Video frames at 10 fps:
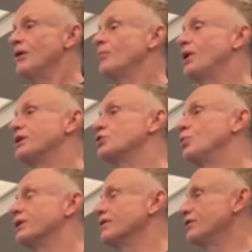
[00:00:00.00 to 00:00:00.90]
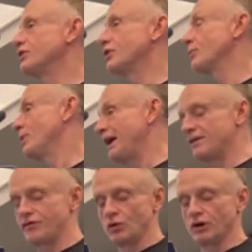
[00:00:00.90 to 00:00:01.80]
But whatever the
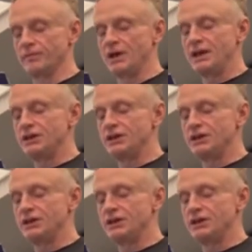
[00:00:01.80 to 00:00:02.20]
platform,